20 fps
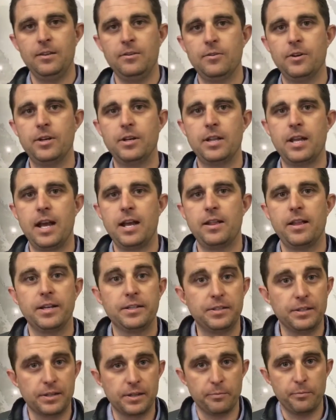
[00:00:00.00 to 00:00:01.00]
Well, I
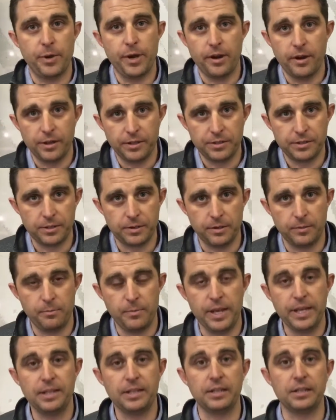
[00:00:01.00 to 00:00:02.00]
like to compare it to
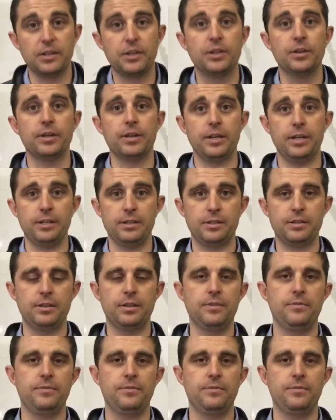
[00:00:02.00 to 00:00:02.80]
making cookies.